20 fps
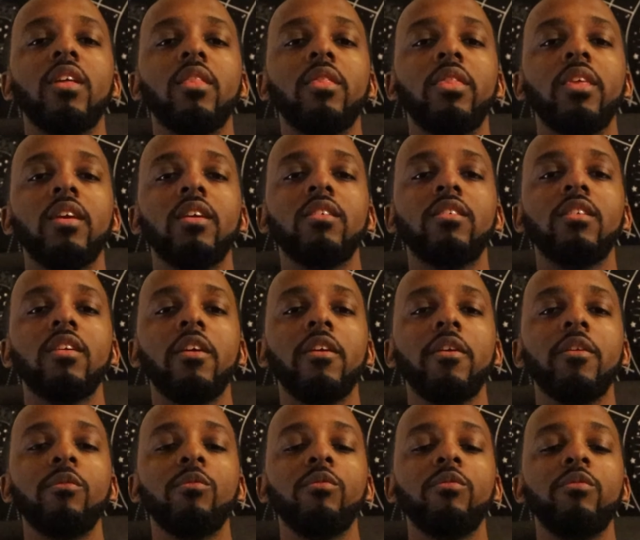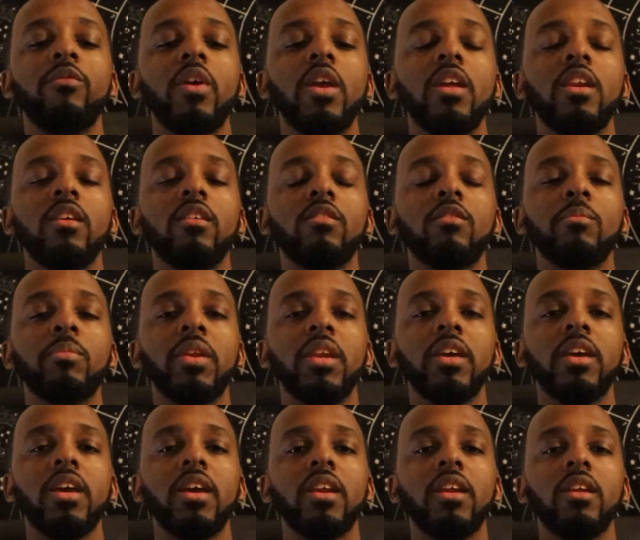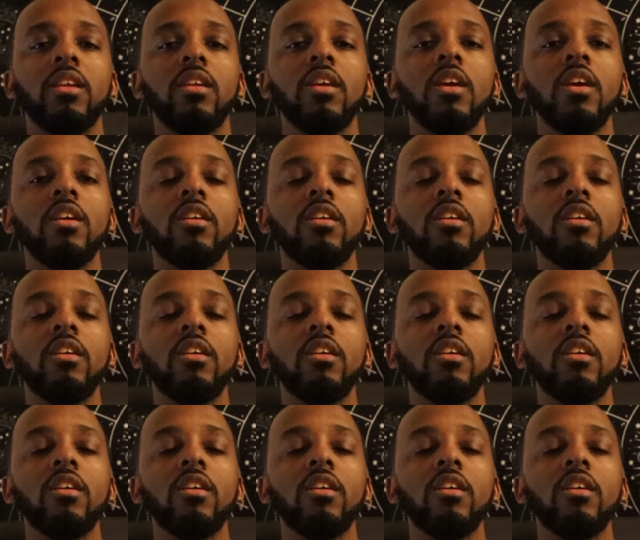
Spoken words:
this Venus planet,